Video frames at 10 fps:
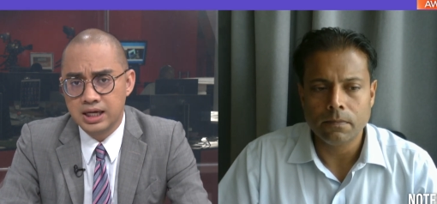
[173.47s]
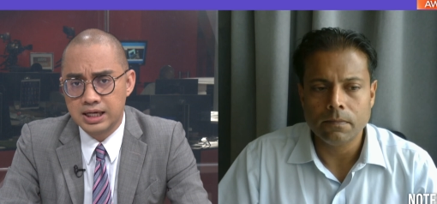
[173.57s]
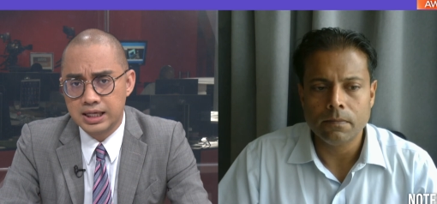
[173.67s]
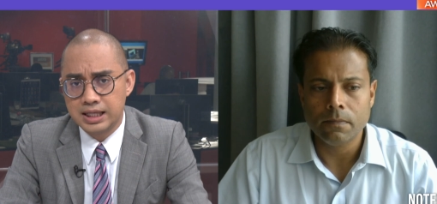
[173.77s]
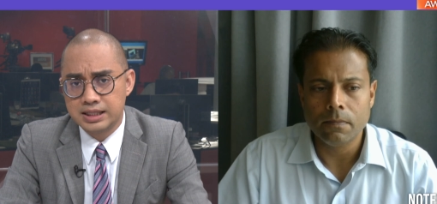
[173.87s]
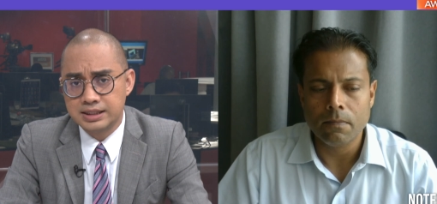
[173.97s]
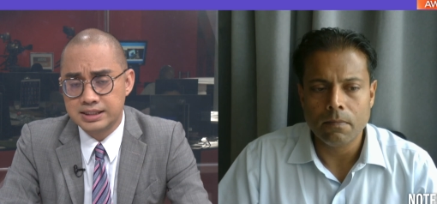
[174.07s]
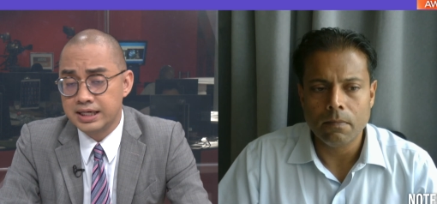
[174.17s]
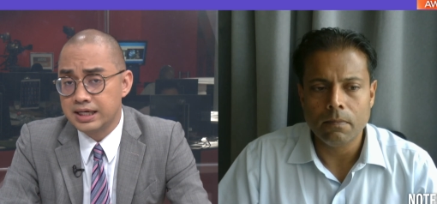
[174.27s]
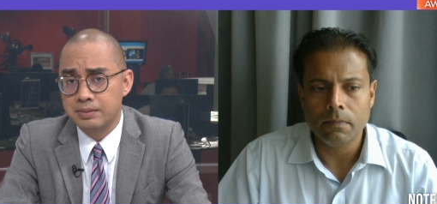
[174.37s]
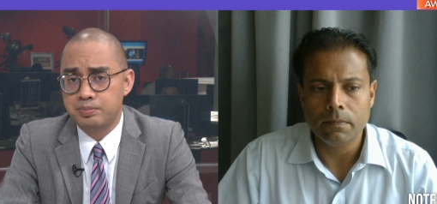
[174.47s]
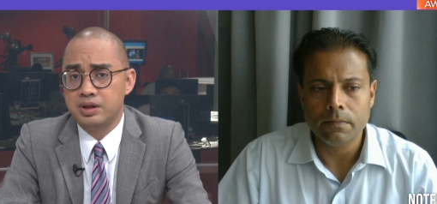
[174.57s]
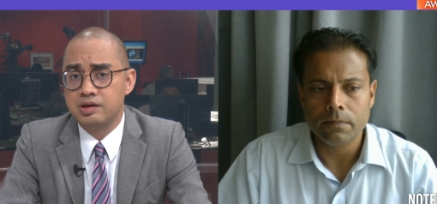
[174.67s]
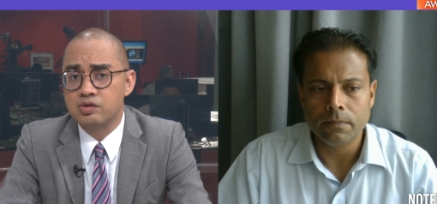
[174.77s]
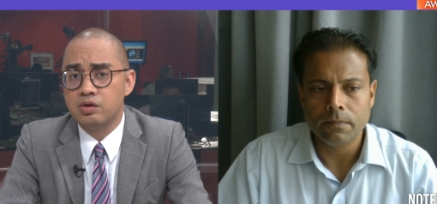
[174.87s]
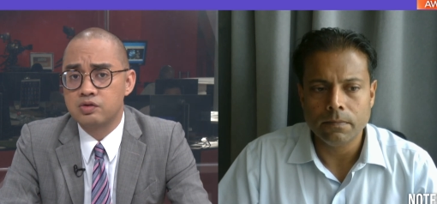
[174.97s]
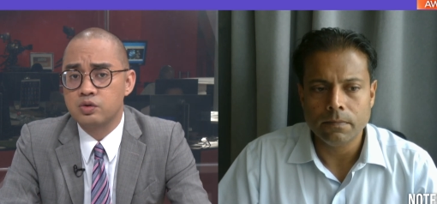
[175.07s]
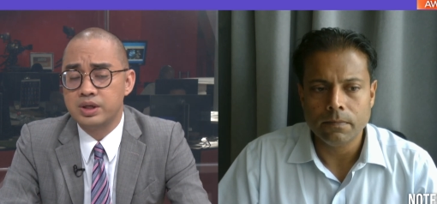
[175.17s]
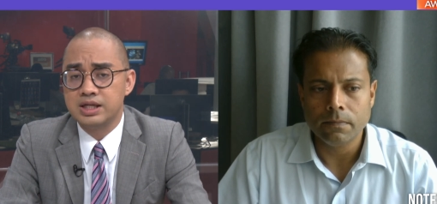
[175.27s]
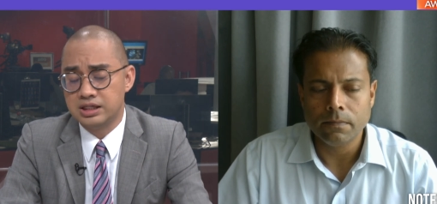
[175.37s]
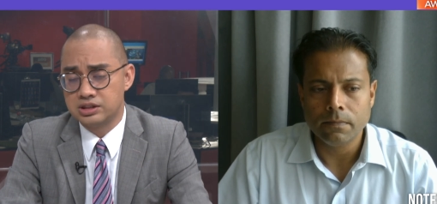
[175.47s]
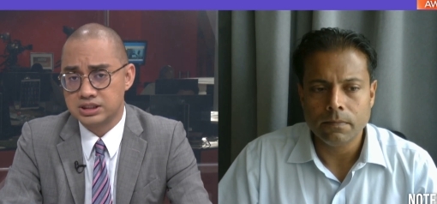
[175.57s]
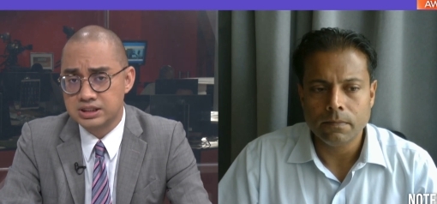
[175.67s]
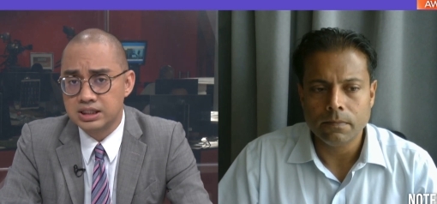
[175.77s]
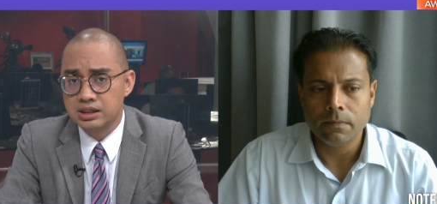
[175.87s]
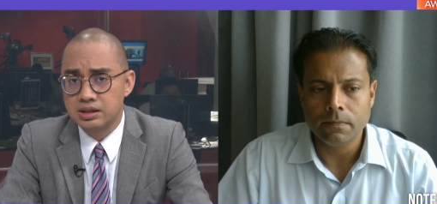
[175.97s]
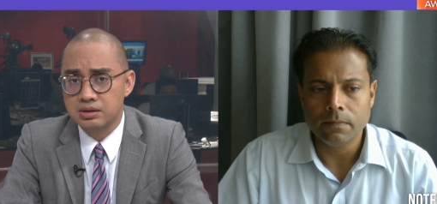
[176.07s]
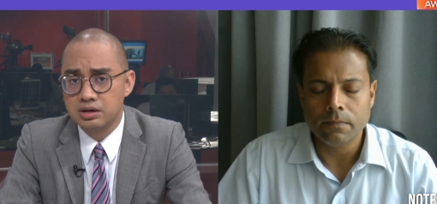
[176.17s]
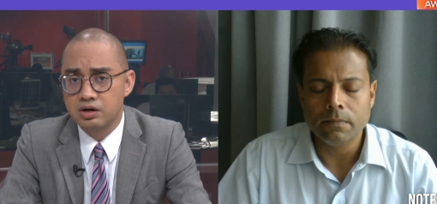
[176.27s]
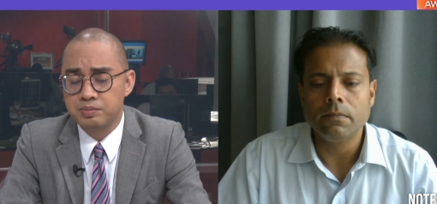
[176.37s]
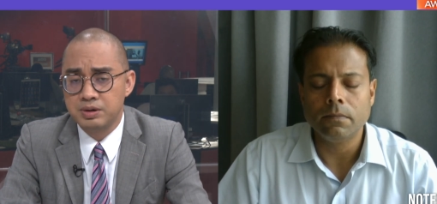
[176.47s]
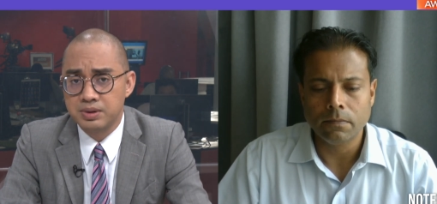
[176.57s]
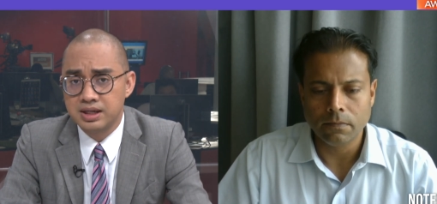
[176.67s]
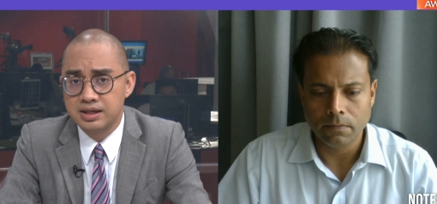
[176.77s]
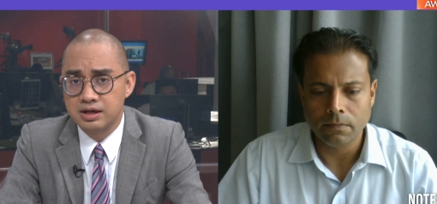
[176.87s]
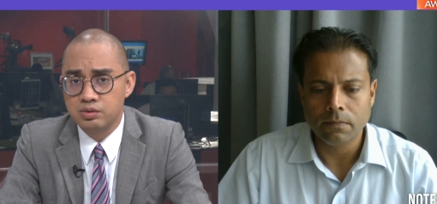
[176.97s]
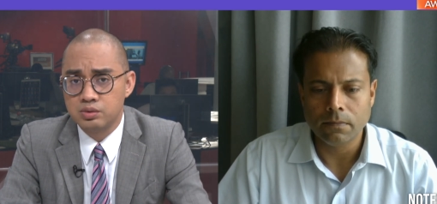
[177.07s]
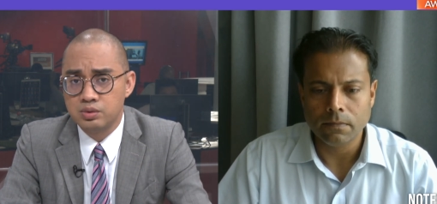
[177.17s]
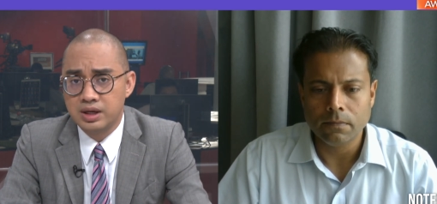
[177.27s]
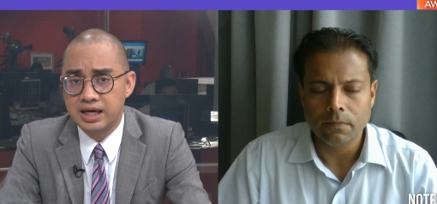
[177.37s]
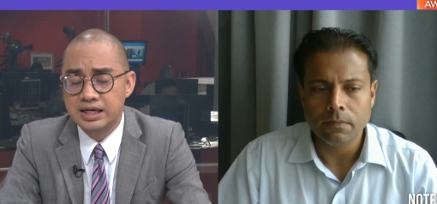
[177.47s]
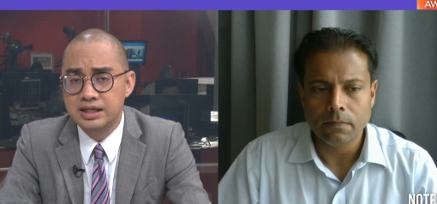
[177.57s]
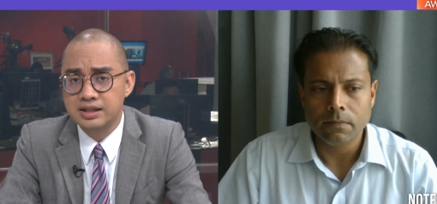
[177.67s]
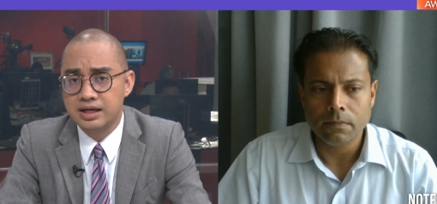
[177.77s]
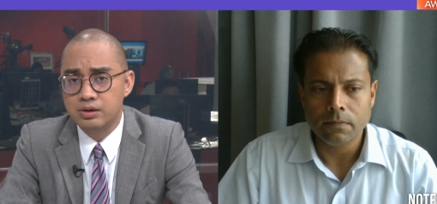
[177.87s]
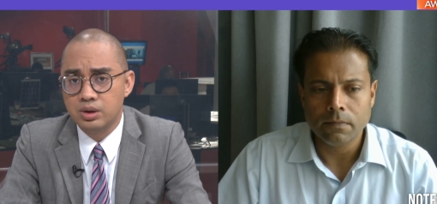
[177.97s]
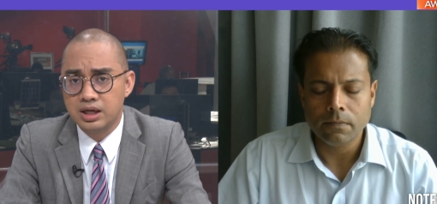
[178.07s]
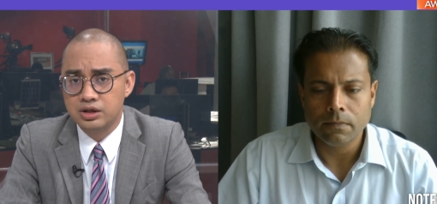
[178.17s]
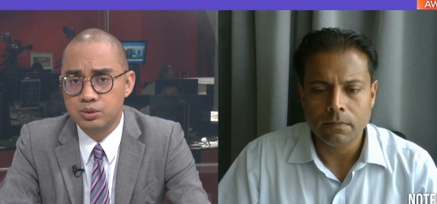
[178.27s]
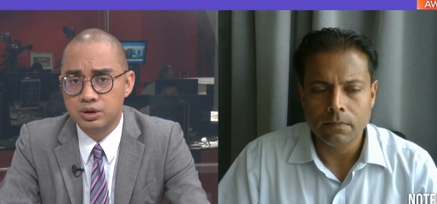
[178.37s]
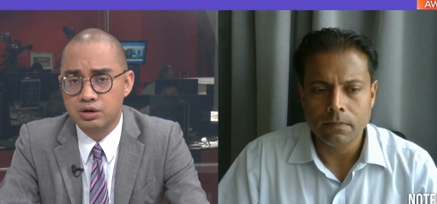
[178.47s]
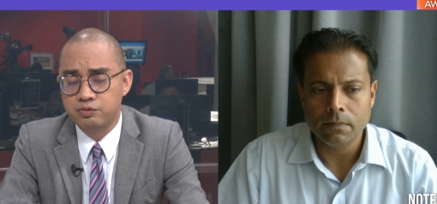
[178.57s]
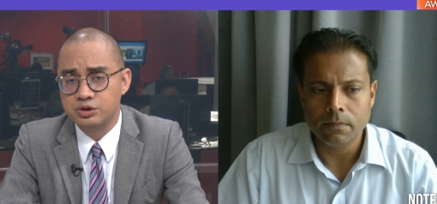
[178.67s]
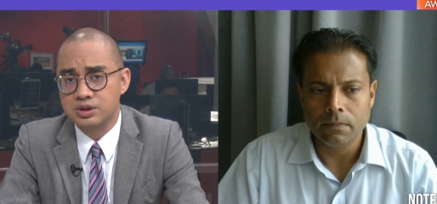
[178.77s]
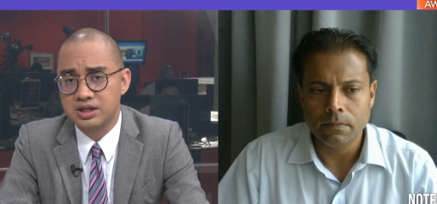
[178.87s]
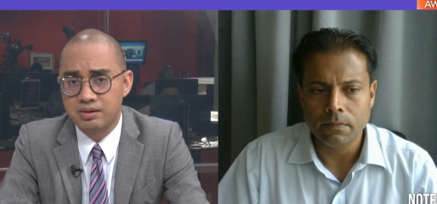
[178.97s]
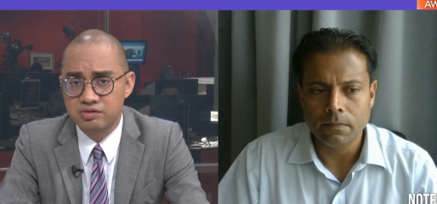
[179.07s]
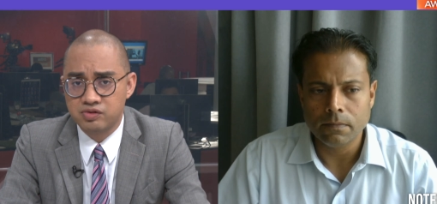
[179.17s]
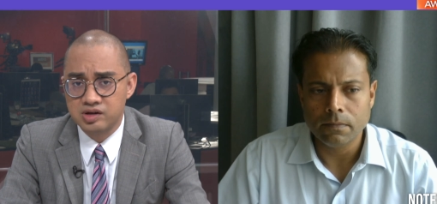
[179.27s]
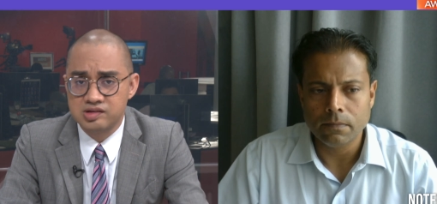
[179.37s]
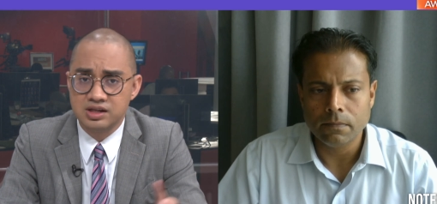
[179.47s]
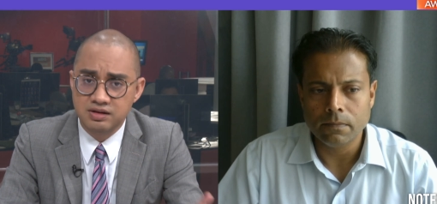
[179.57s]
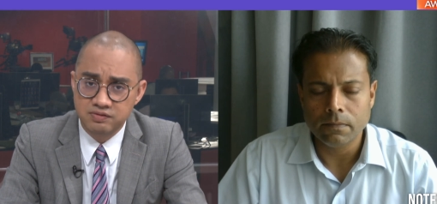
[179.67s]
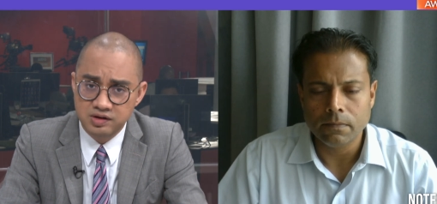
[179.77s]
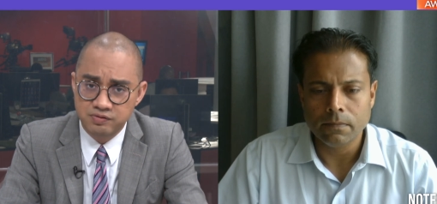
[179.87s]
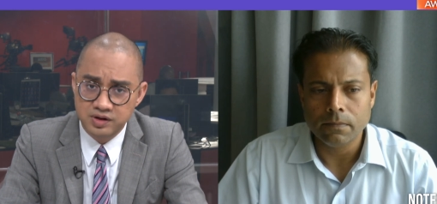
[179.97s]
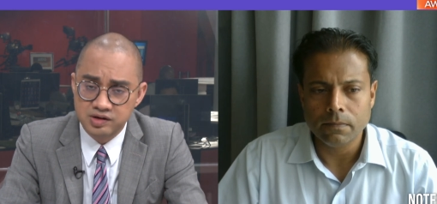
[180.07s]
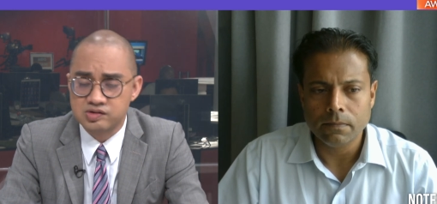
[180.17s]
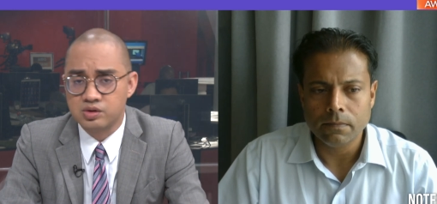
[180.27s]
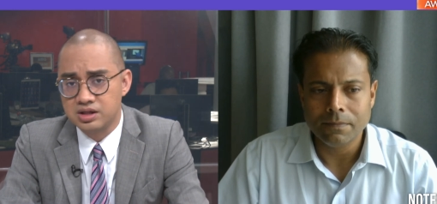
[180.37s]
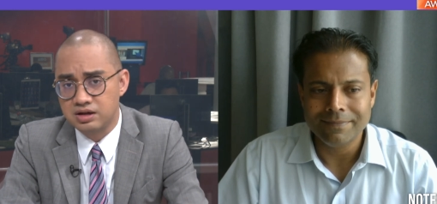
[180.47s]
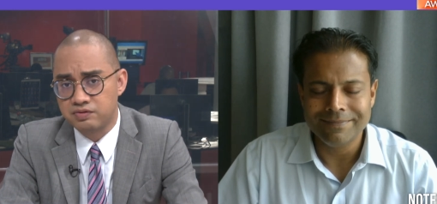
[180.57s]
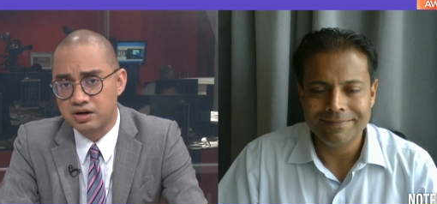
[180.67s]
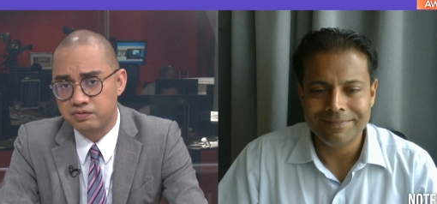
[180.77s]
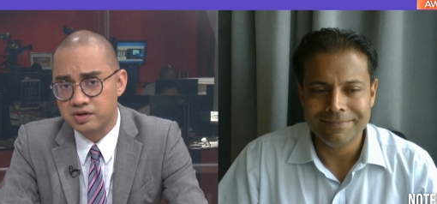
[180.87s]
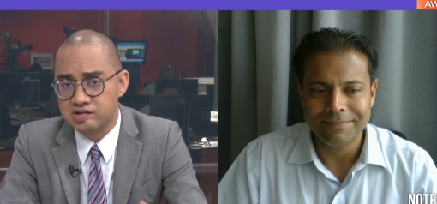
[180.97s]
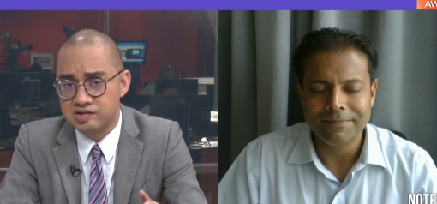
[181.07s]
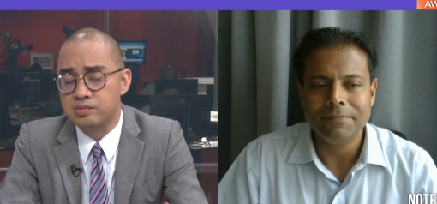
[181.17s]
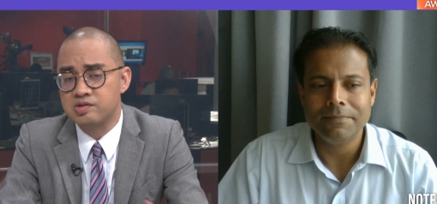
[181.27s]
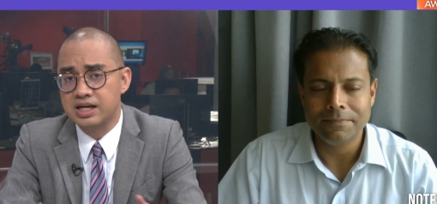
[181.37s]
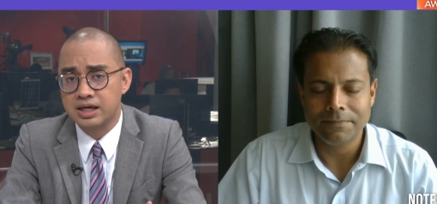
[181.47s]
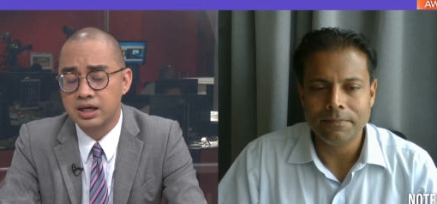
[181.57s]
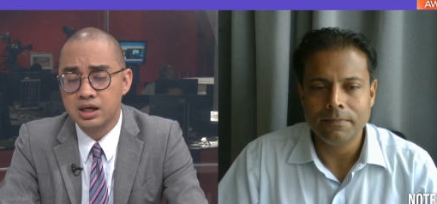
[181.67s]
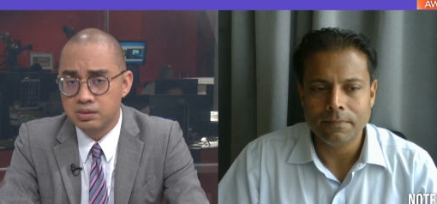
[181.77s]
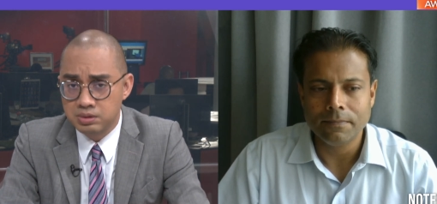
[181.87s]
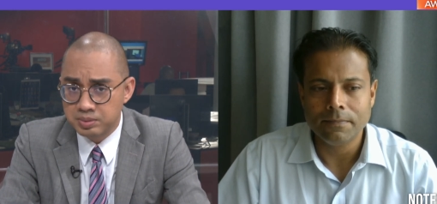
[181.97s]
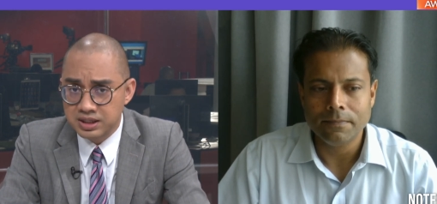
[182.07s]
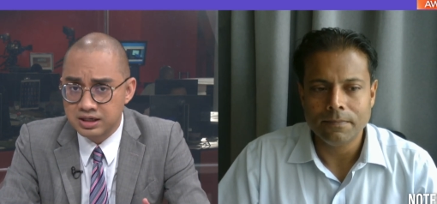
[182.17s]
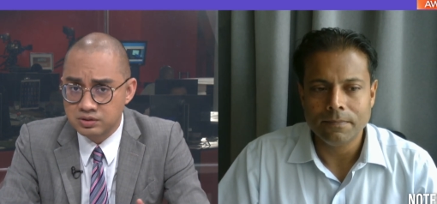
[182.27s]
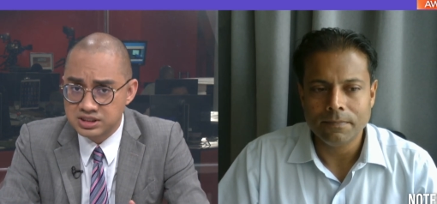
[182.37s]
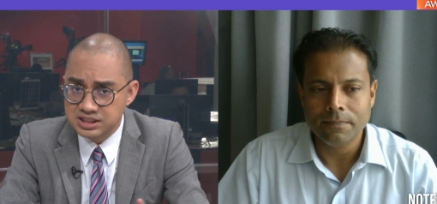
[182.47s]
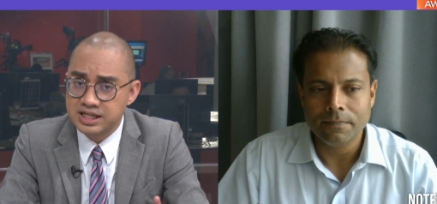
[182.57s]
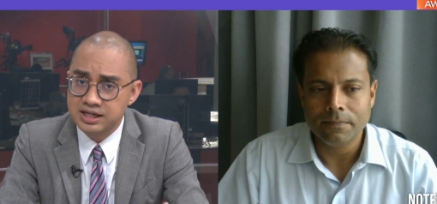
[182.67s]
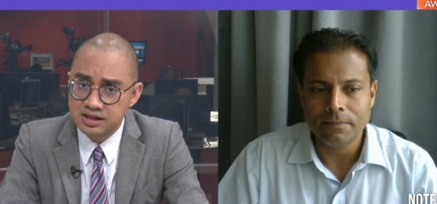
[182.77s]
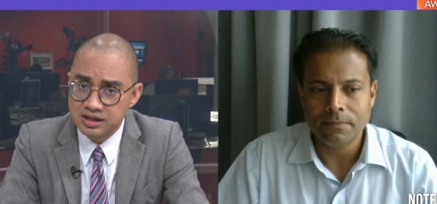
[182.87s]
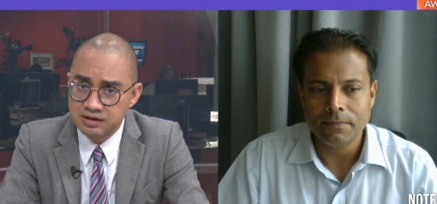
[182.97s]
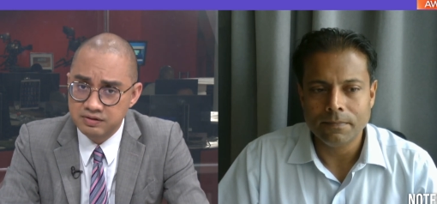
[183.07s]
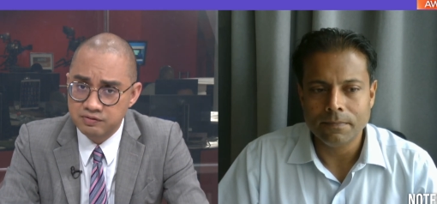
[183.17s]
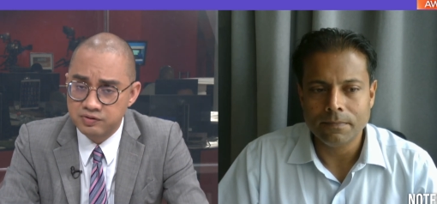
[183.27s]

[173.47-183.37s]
Speaker 1: Uh, the take-up is also quite interesting. Uh, a lot of people are now ending that whole argument of which one comes first, the EV first or the infra first. Seems like people are now just getting the EV